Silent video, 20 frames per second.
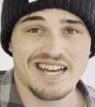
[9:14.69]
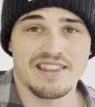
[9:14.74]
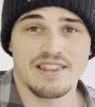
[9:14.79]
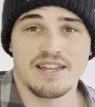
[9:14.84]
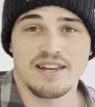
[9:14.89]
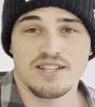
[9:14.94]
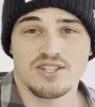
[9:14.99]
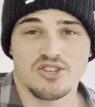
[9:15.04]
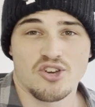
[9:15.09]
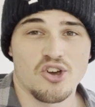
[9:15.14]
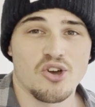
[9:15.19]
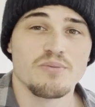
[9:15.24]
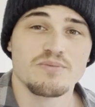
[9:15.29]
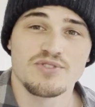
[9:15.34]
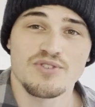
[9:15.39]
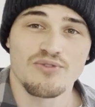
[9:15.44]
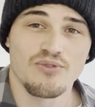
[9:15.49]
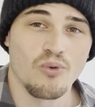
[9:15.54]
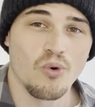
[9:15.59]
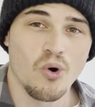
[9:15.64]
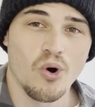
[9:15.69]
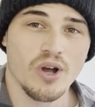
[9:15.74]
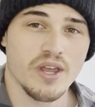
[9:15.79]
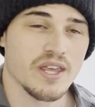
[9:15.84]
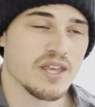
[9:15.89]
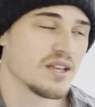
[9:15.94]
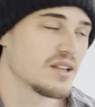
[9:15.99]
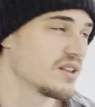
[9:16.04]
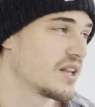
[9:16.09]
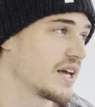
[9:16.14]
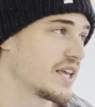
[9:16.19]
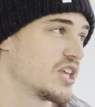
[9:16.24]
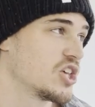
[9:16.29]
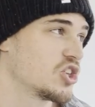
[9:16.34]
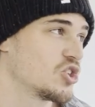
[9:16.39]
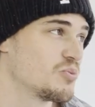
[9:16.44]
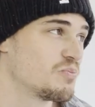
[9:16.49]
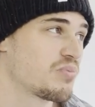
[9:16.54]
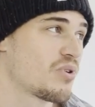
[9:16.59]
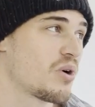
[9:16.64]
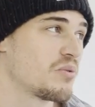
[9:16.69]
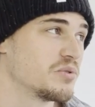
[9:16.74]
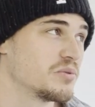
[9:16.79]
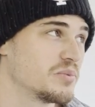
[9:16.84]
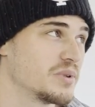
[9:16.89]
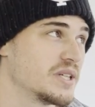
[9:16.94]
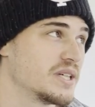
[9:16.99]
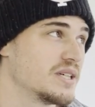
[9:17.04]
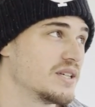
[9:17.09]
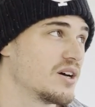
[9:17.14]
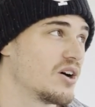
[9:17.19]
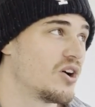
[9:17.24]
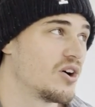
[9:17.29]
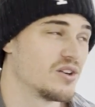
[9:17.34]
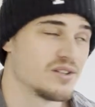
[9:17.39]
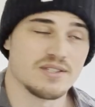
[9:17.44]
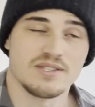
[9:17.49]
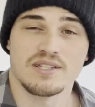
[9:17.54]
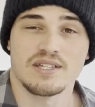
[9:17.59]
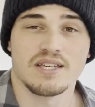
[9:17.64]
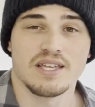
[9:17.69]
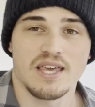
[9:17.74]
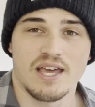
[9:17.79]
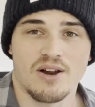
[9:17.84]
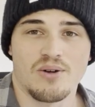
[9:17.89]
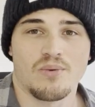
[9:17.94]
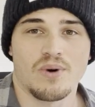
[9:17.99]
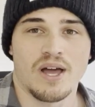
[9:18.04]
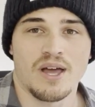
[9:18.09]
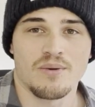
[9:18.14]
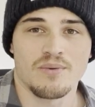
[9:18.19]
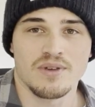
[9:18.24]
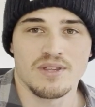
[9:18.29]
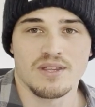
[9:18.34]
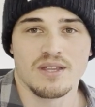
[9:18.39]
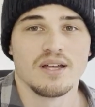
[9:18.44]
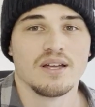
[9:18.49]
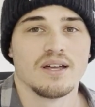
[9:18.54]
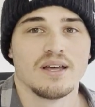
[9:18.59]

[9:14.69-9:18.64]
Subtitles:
And then in terms of walking, like, you could probably honestly get away with